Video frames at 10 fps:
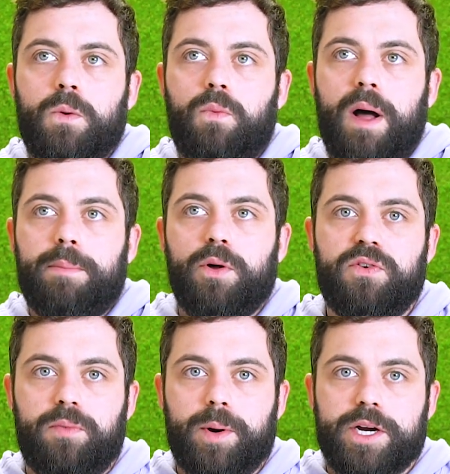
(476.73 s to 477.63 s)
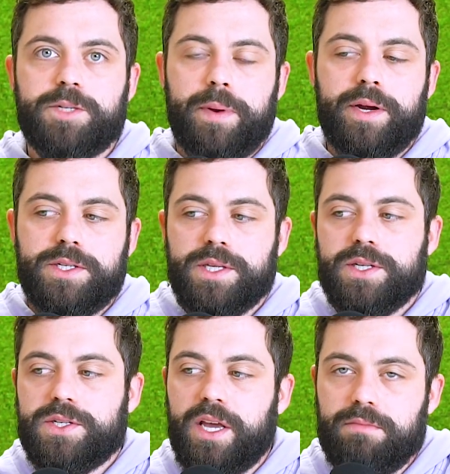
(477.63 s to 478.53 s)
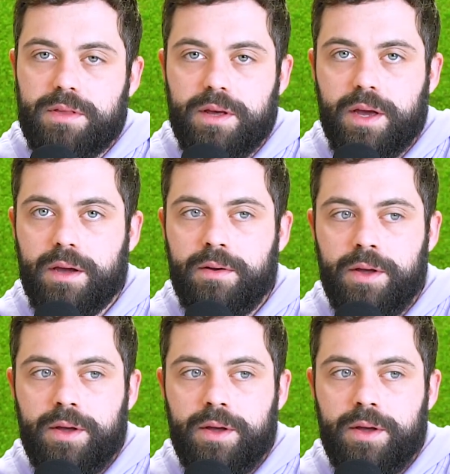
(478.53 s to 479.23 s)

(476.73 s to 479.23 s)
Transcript: While both of them are experiencing the same thing,